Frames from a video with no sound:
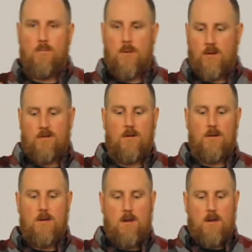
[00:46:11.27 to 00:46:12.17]

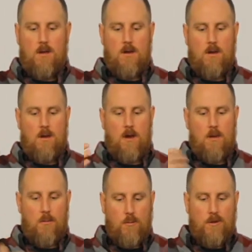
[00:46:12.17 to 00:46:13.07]
person,
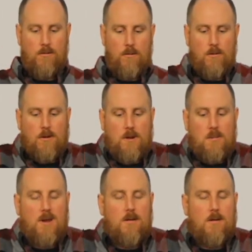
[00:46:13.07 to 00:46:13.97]
a really truly
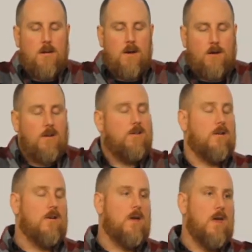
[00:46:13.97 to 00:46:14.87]
committed Christian.
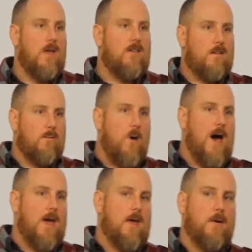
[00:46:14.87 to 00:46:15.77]
And this is why.